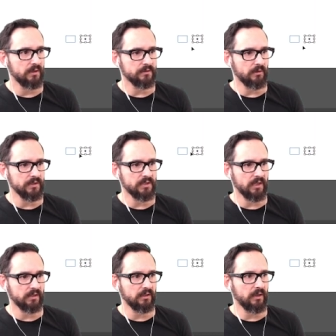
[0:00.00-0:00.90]
So I
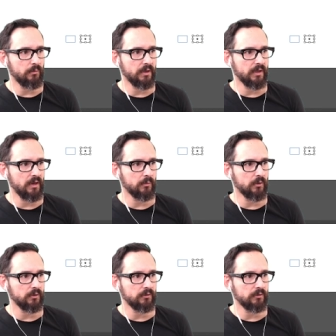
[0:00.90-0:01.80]
selected that one, and now
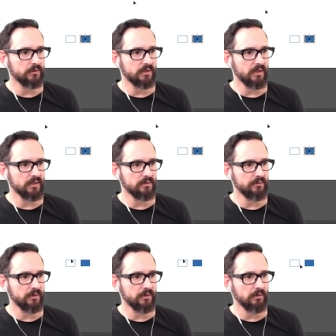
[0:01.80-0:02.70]
I'm going to use it as a
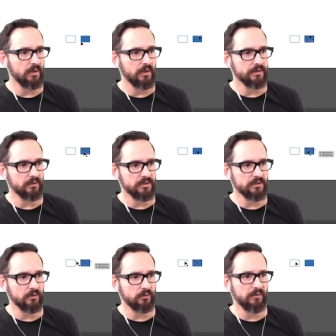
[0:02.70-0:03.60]
fill. So this is
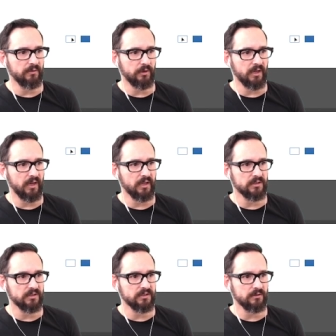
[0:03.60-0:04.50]
going to be for the
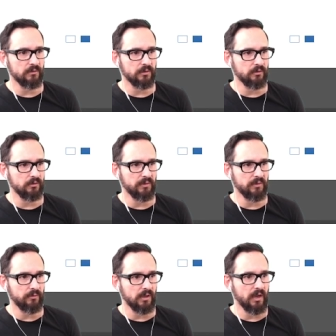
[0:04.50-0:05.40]
edge, this is going to be
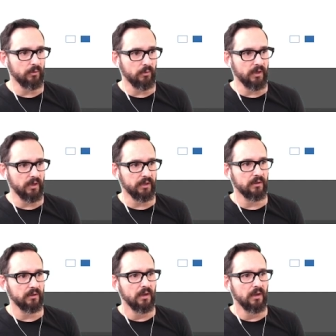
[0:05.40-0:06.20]
for the line weight.